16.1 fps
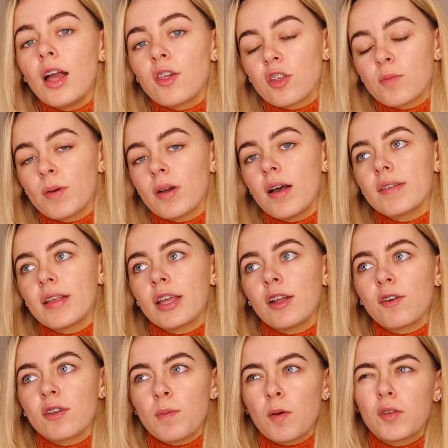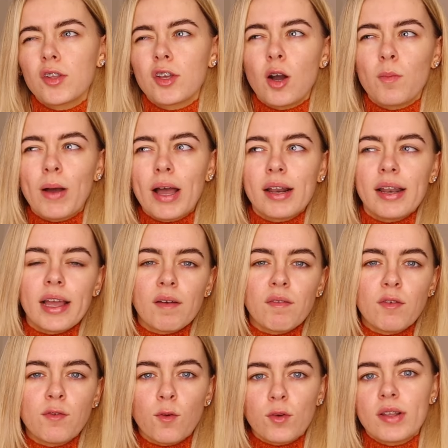just because like you're supposed to go back like
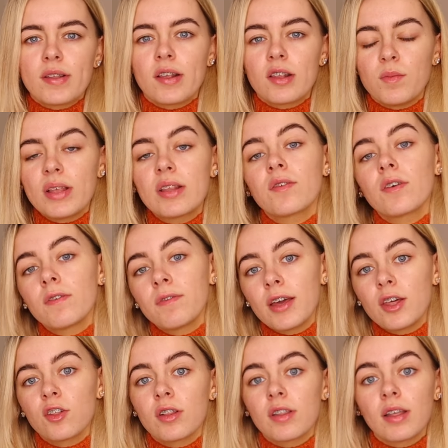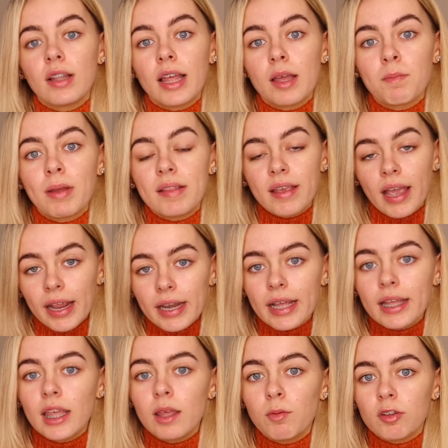every 4 to 6 weeks for a facial to like maintain it
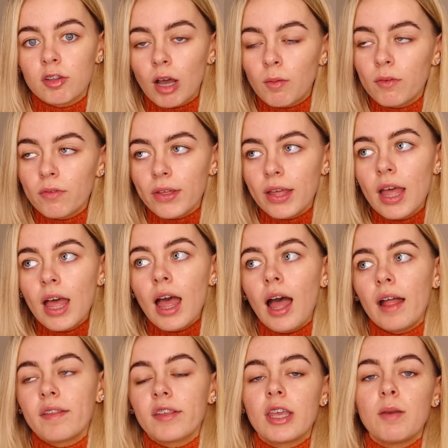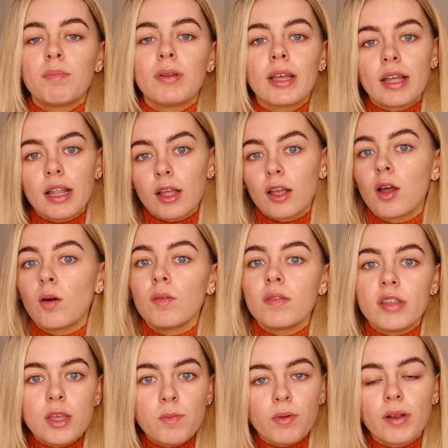and keep on top of it and to keep like it going
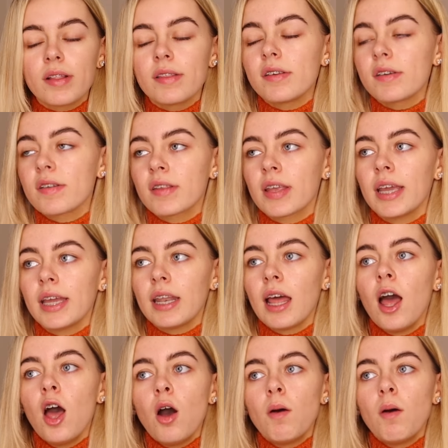deeper into your skin.